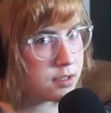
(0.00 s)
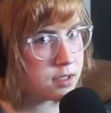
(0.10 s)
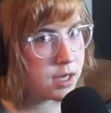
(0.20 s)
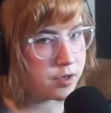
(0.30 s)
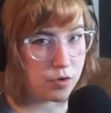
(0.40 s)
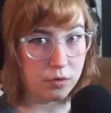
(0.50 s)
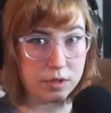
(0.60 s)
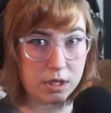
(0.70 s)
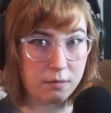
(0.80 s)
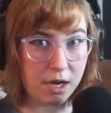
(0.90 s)
scheduled
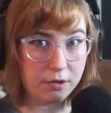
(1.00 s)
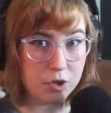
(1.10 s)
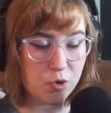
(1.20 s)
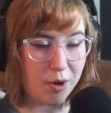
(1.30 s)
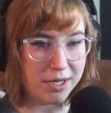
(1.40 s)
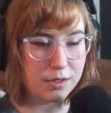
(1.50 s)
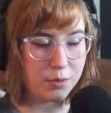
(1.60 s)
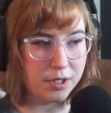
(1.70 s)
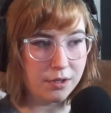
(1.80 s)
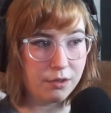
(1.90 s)
to come out in
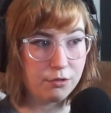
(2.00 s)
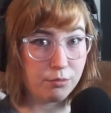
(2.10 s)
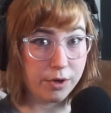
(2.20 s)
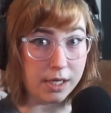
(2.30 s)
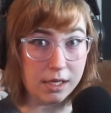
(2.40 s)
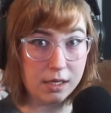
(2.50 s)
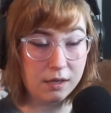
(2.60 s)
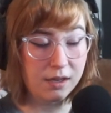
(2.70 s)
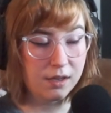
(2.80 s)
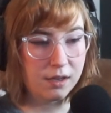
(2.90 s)
2023.
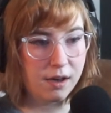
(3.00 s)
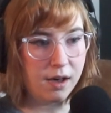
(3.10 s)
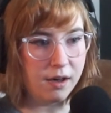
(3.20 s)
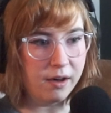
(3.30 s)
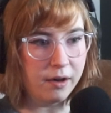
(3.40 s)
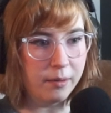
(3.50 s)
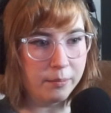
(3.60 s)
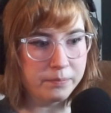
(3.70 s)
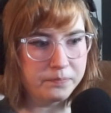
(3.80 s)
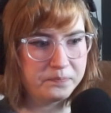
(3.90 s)

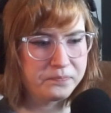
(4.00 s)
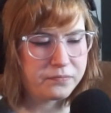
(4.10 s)
Um,